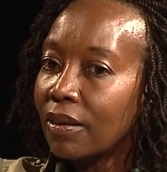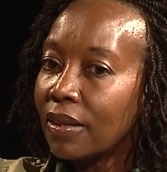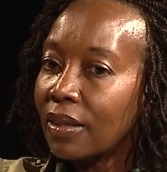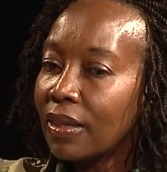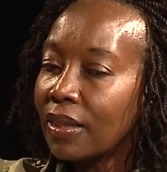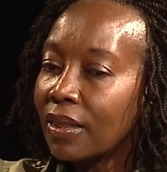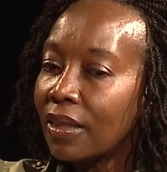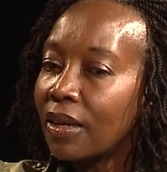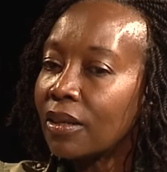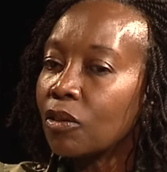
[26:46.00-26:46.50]

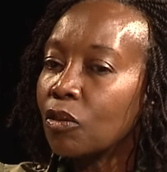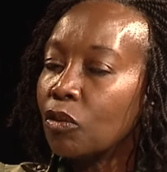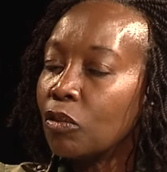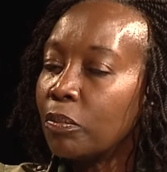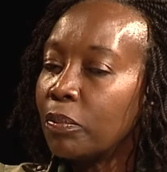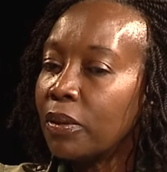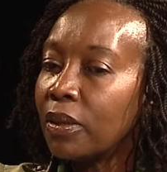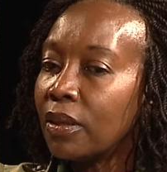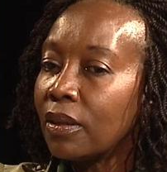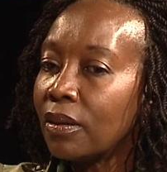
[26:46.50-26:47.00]
that could
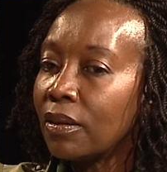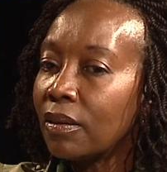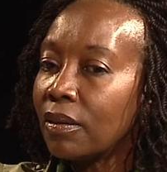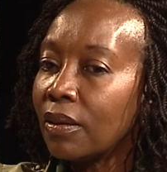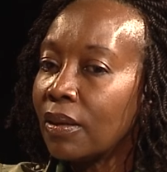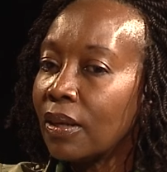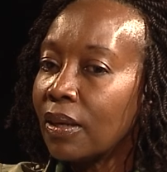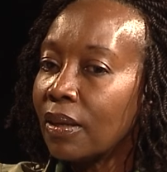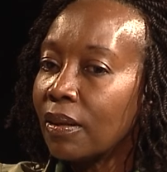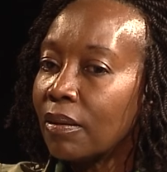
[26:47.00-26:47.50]
be,
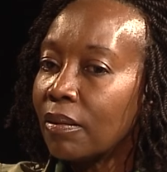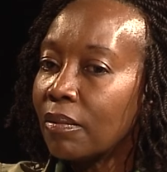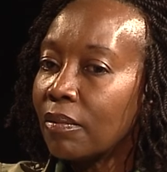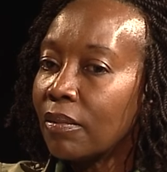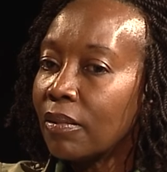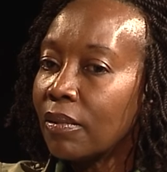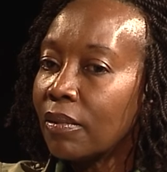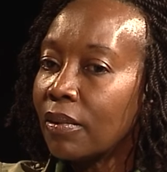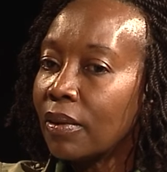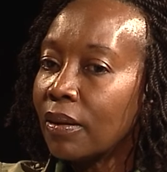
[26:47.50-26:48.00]

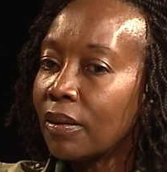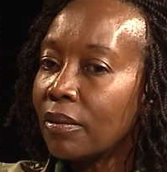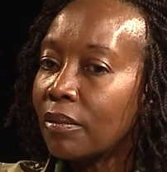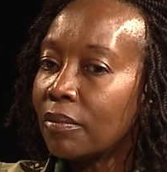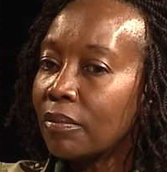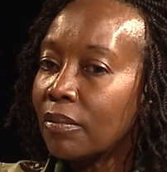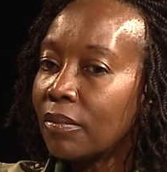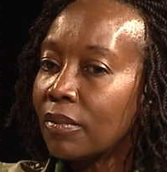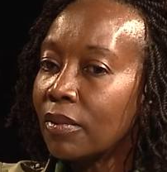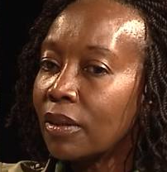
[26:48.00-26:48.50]

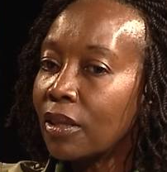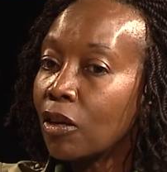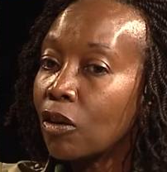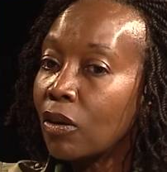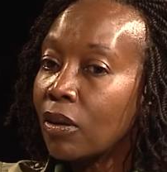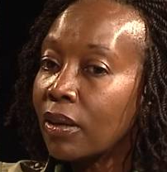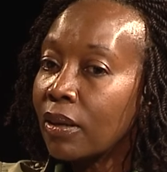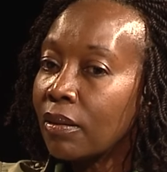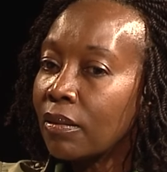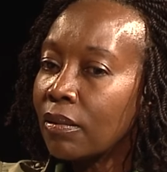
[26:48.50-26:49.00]

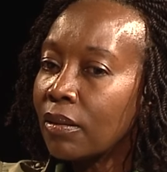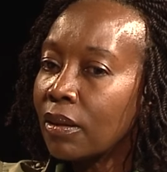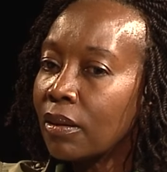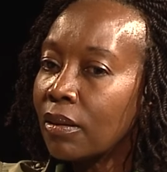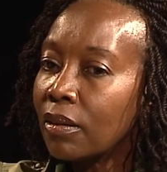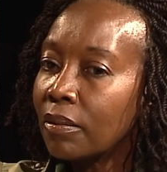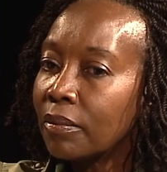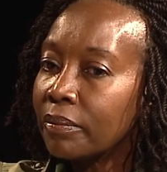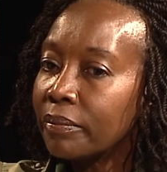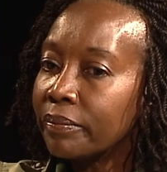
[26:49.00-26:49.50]

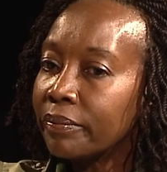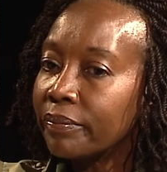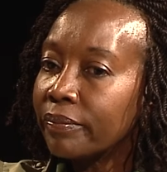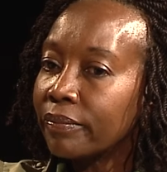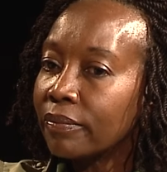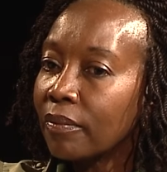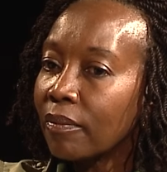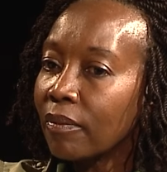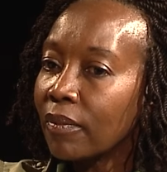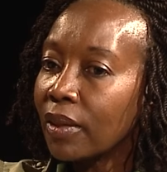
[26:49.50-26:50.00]
the
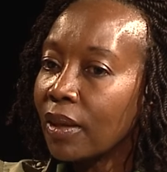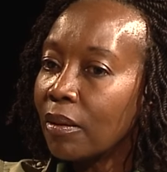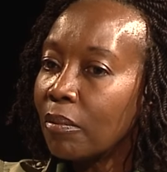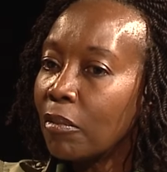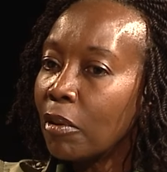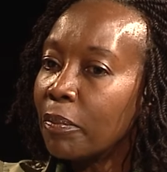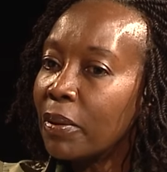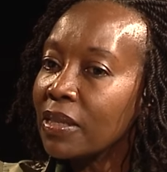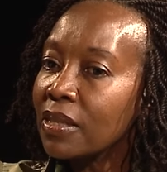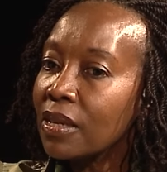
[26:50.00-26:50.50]

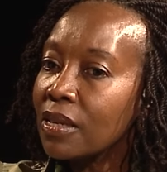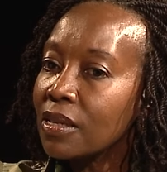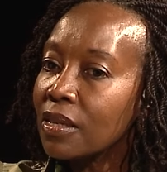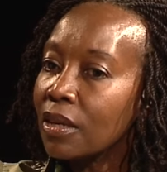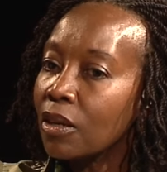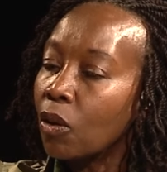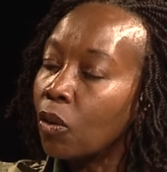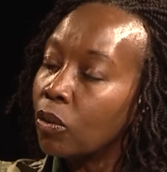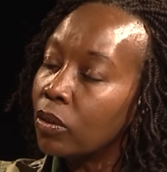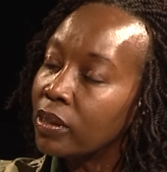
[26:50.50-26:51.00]
Mombasa is
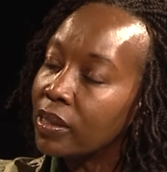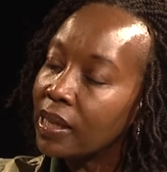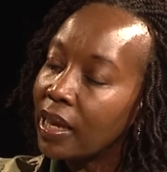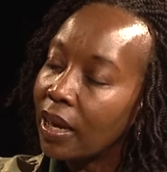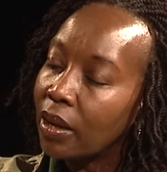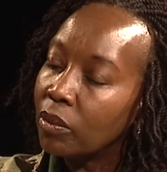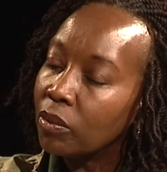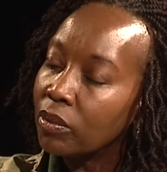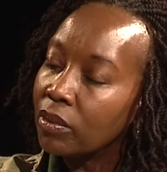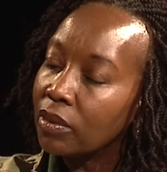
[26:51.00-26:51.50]
an old
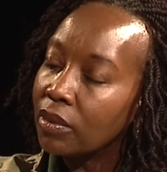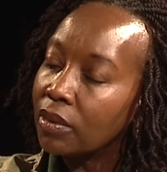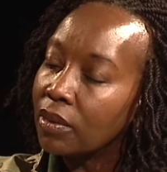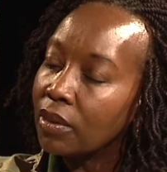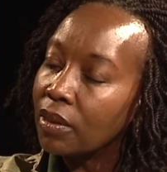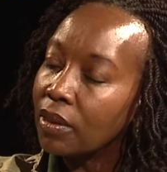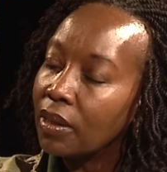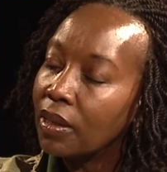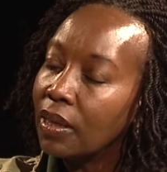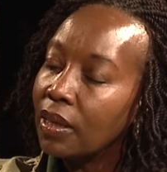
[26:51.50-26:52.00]
town,
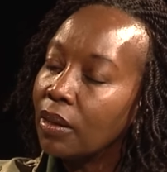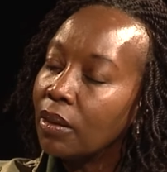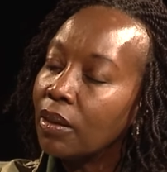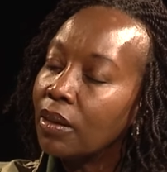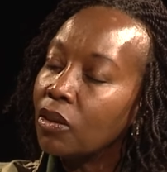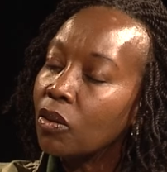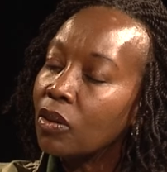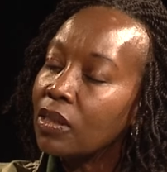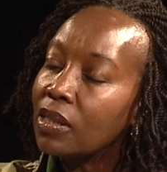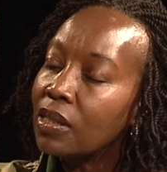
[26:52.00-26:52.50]

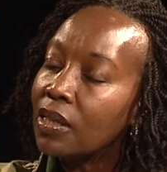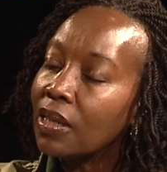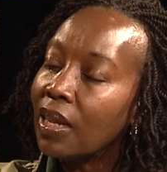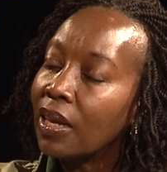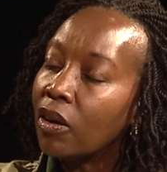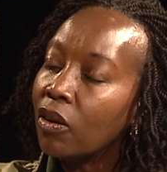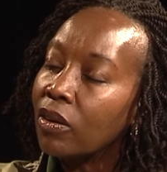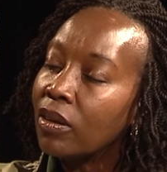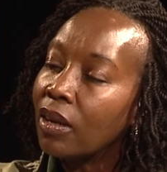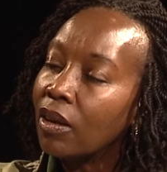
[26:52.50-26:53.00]
so it still
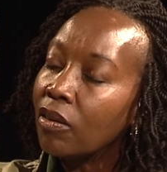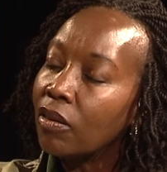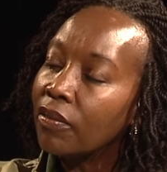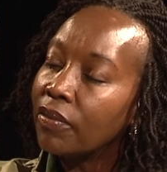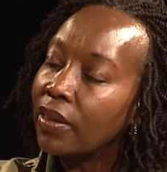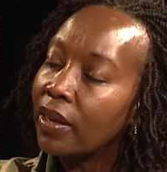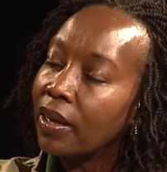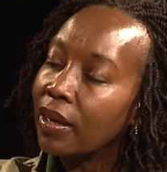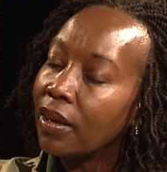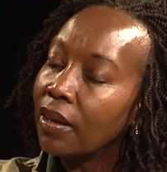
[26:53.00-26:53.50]
got a lot of
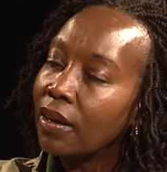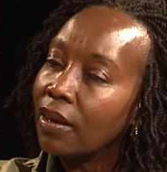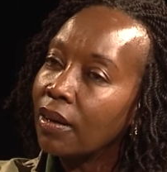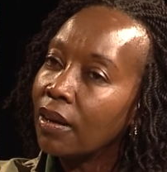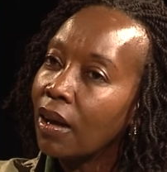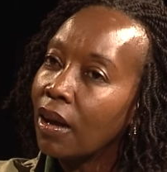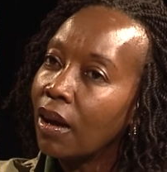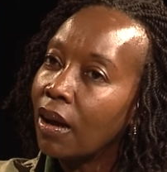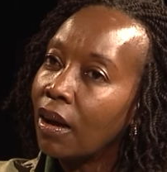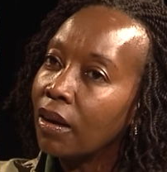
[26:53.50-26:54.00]
the
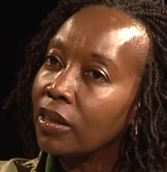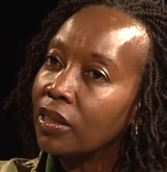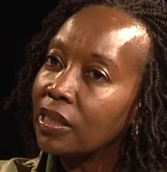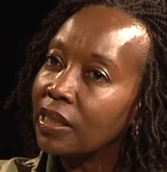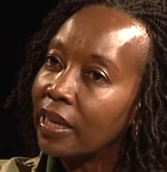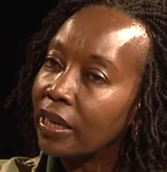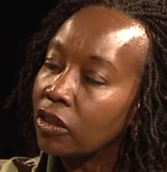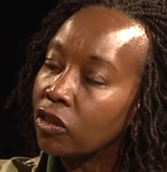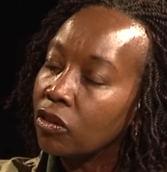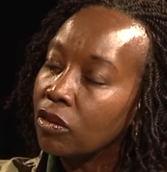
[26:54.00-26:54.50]

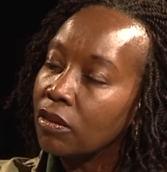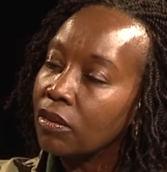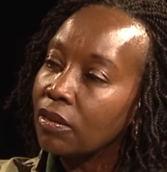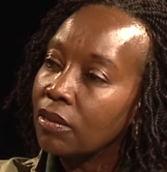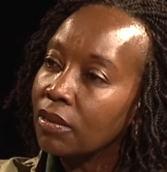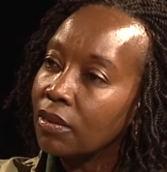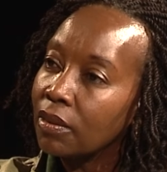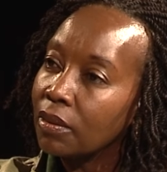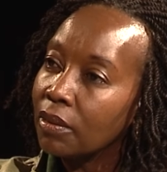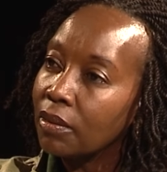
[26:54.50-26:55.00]

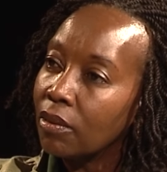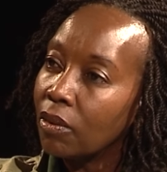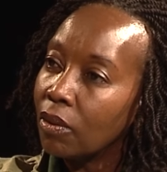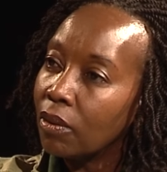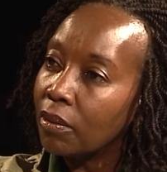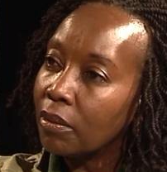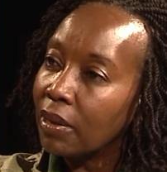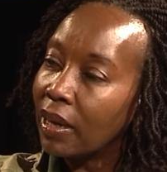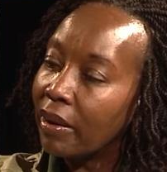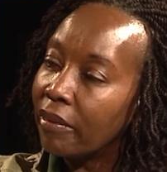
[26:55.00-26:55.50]
architectural
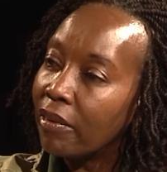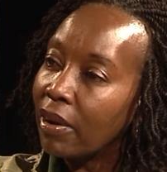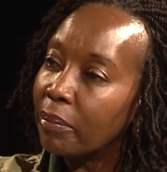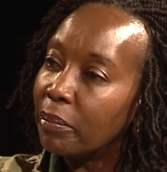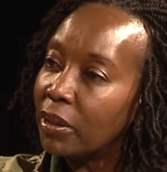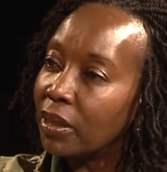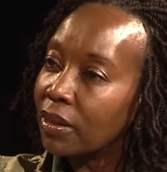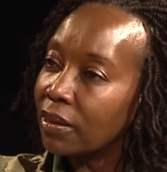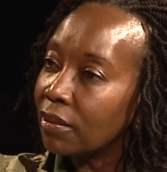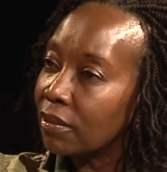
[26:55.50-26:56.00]

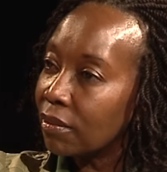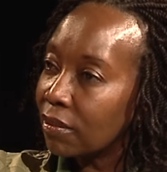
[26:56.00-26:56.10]
Arabic